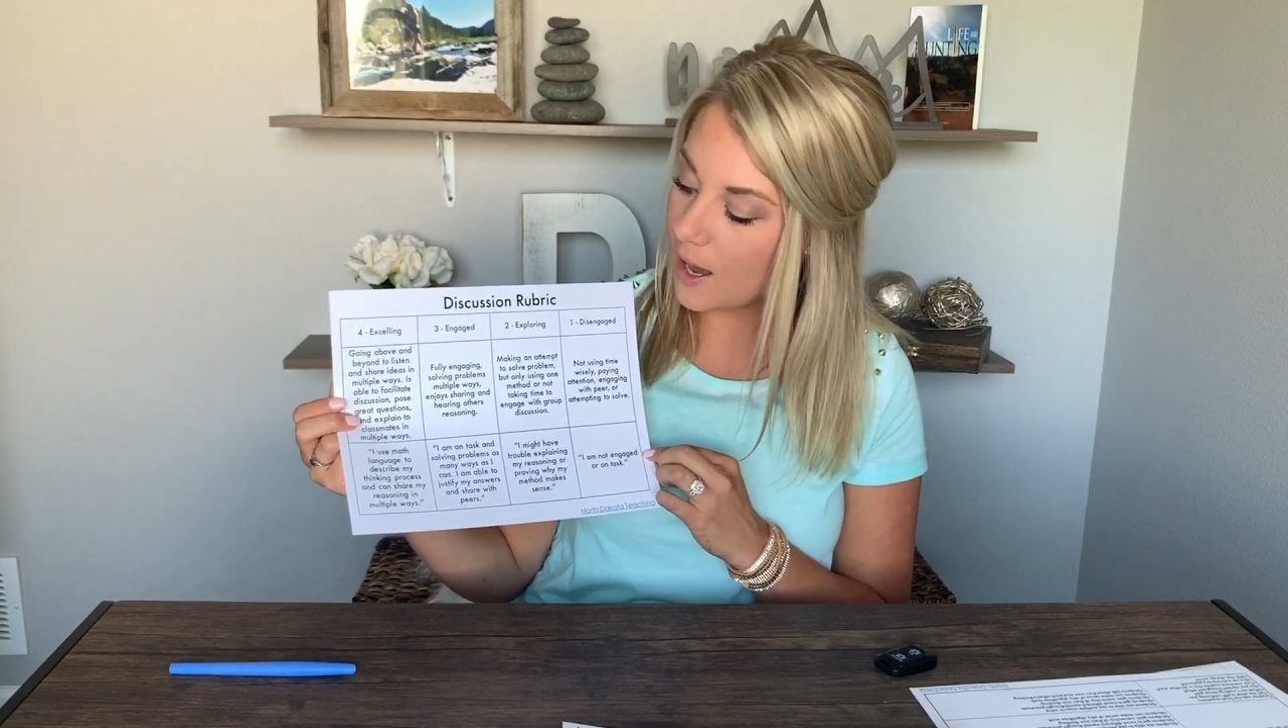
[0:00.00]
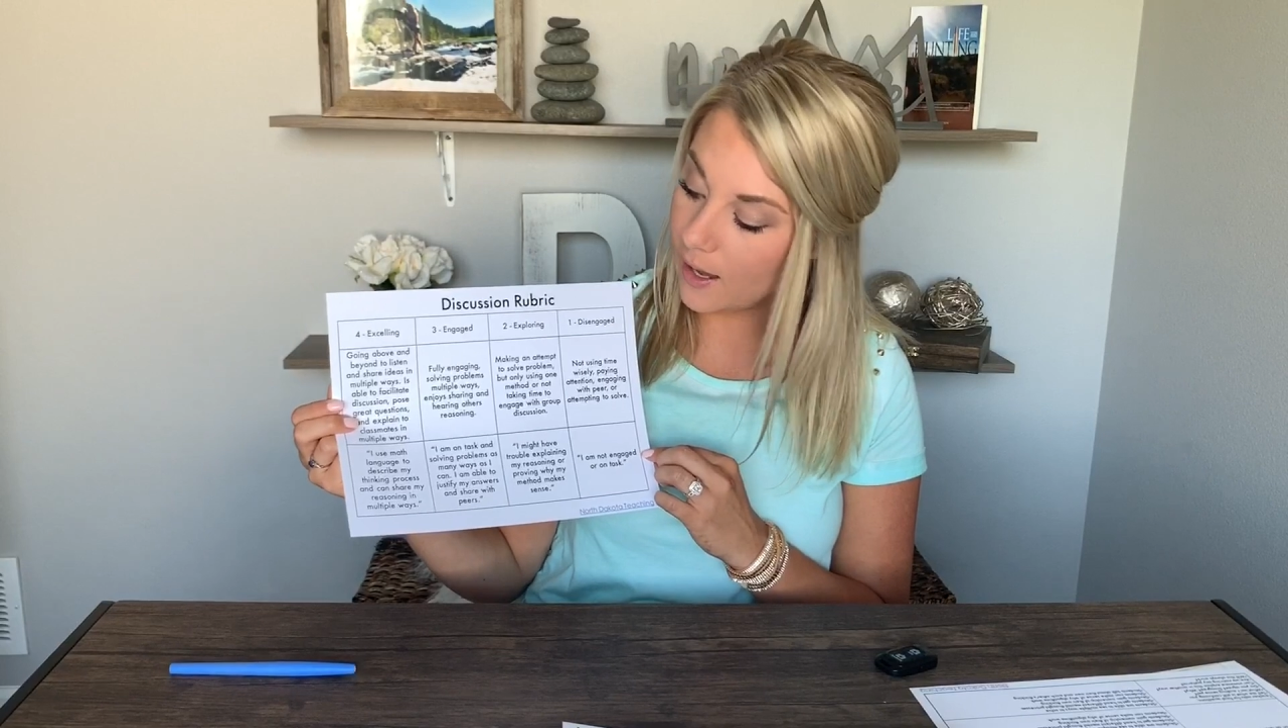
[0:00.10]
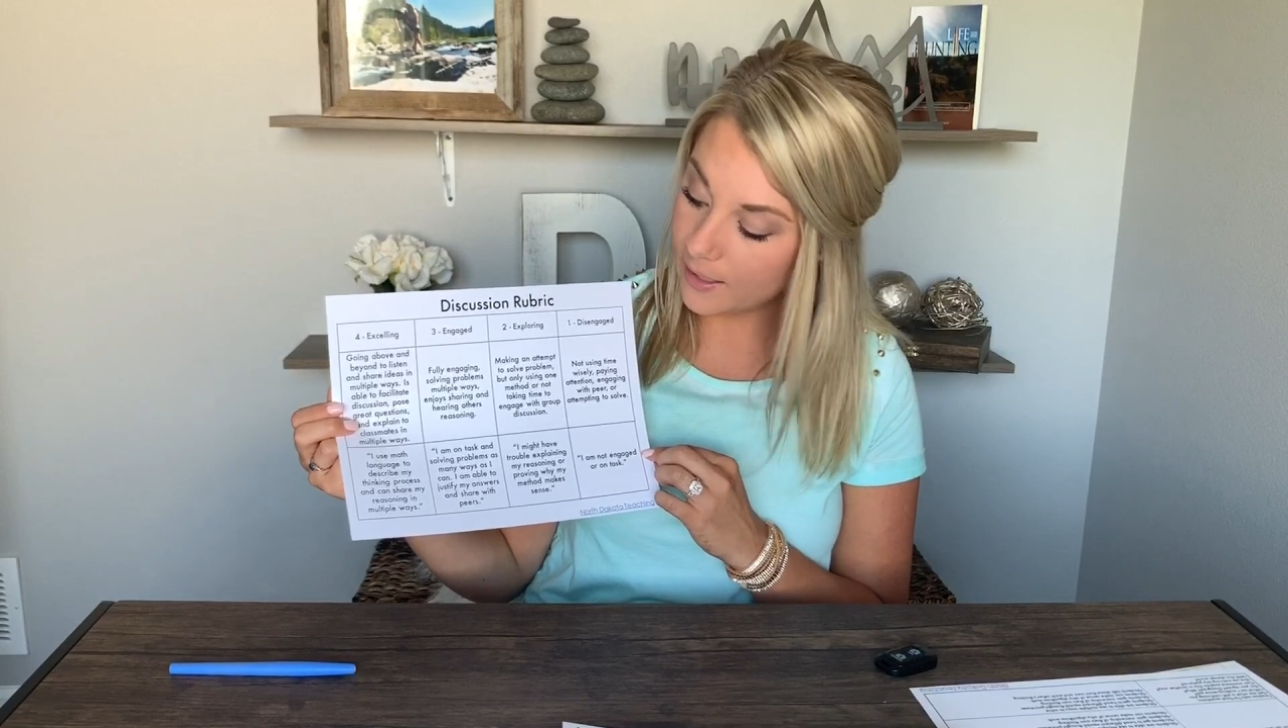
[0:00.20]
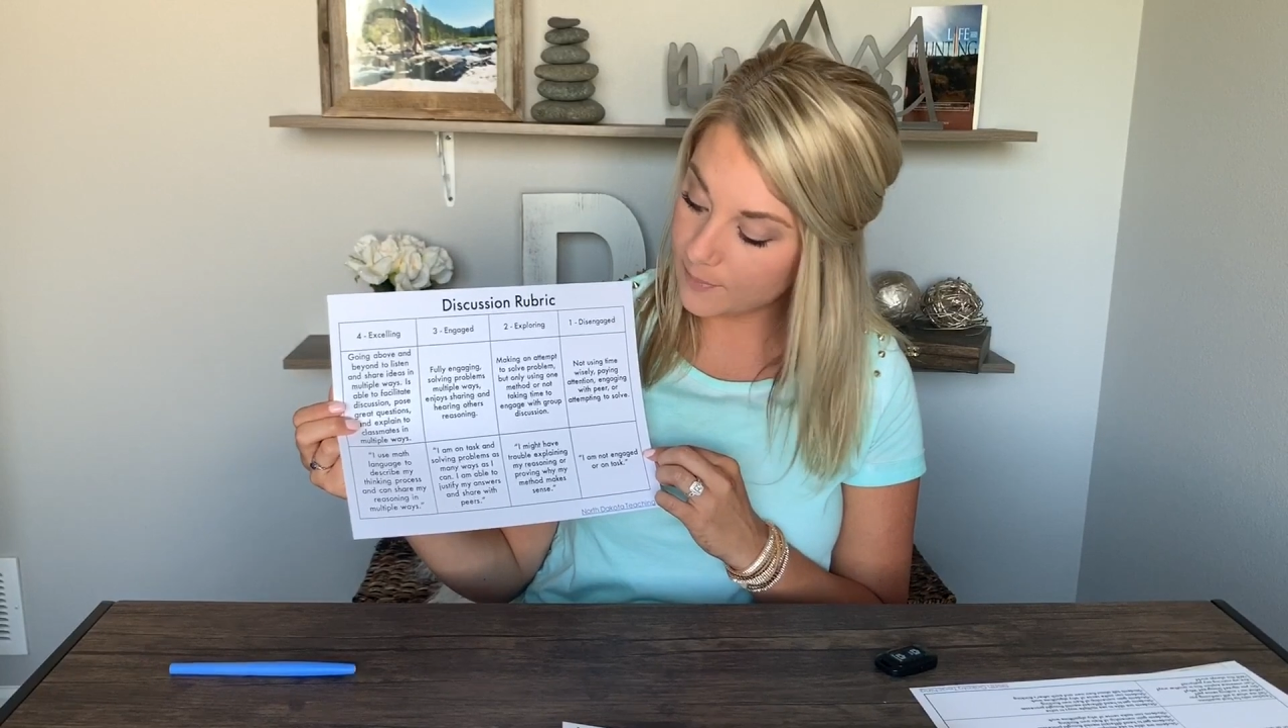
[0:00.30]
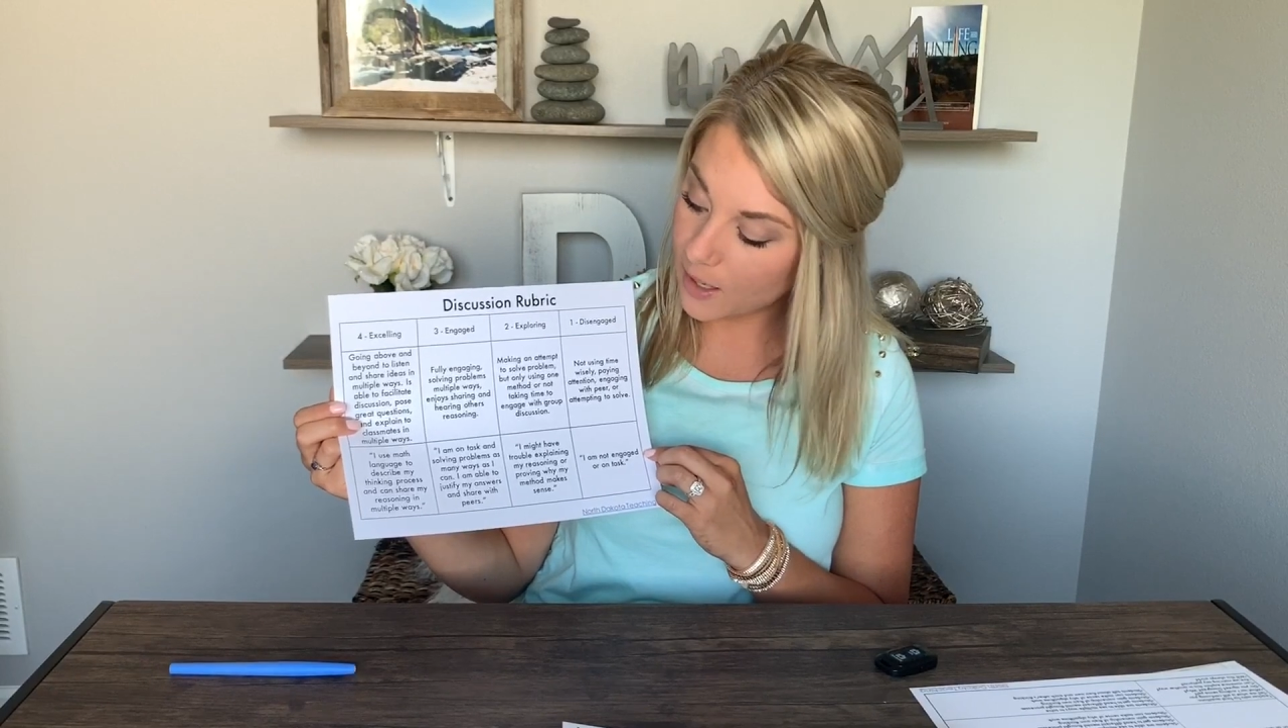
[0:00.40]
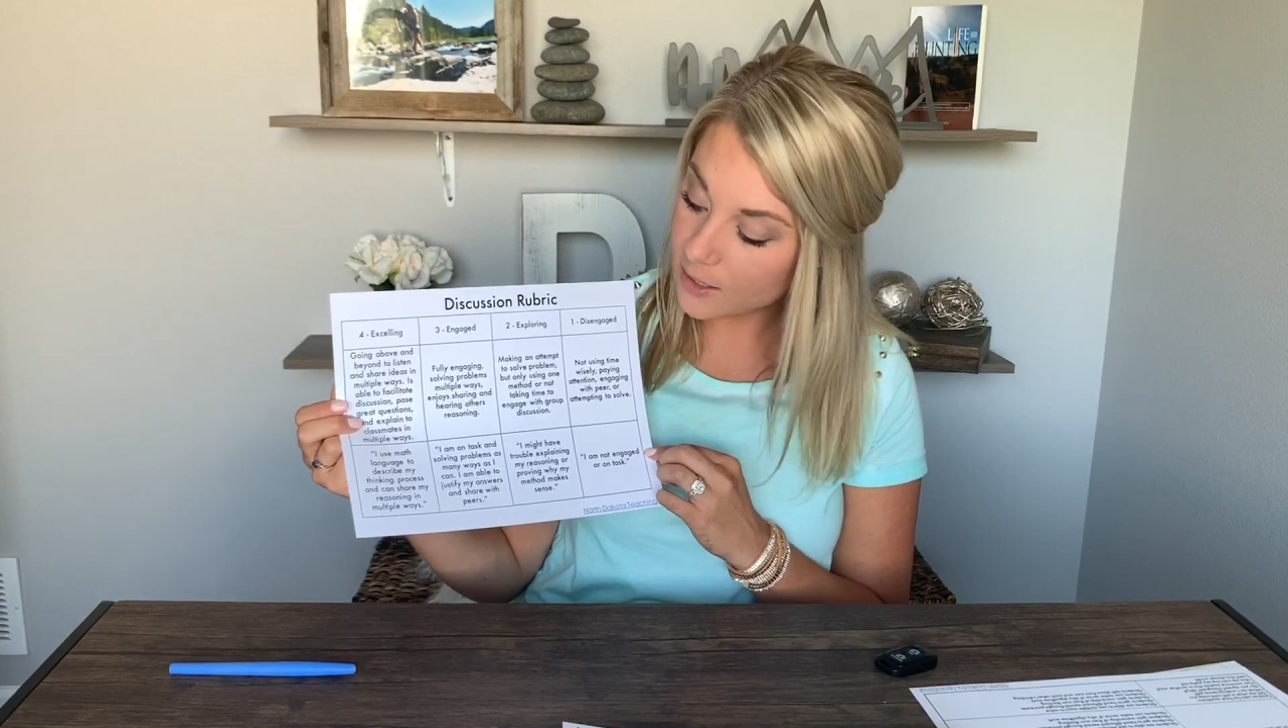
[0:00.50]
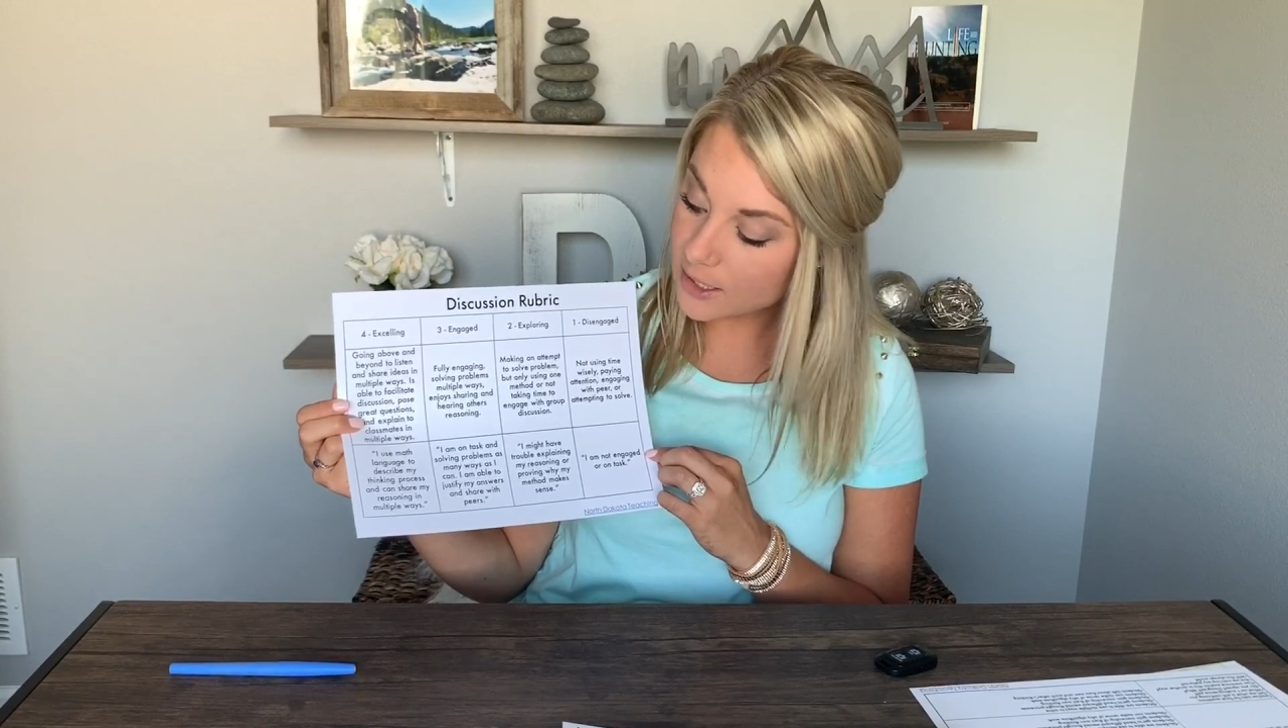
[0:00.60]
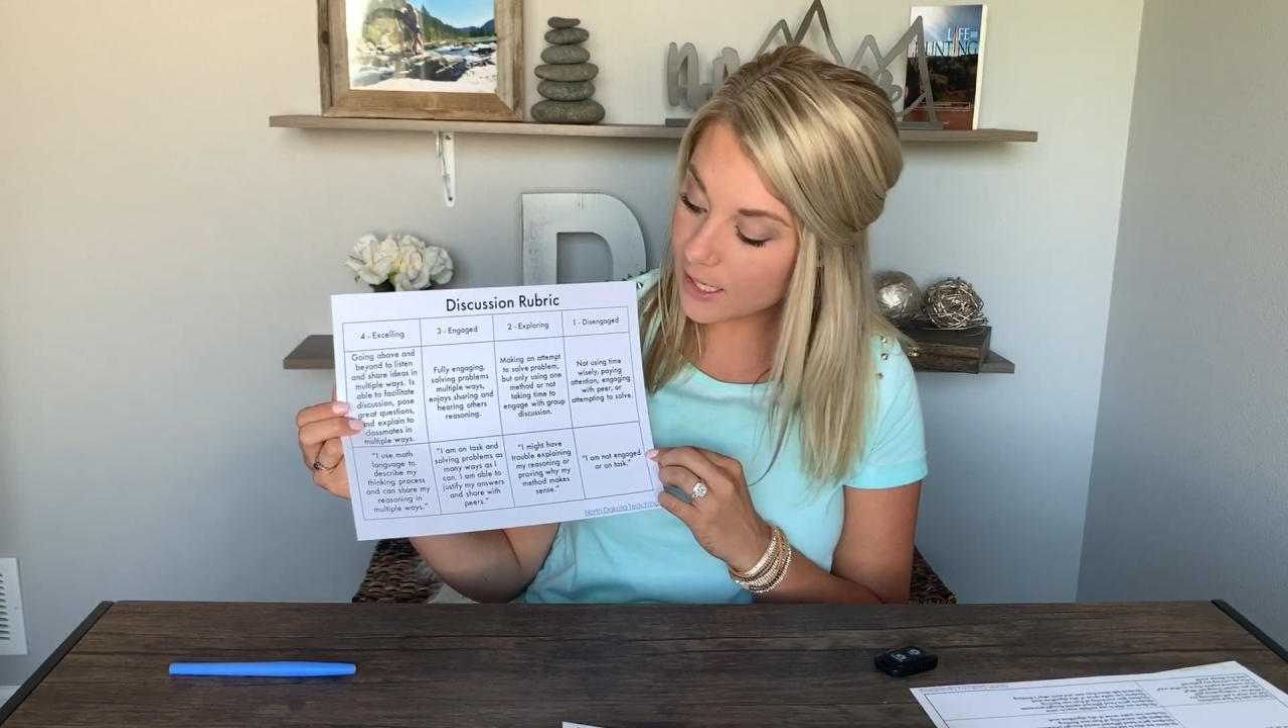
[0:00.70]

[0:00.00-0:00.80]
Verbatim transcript: I am on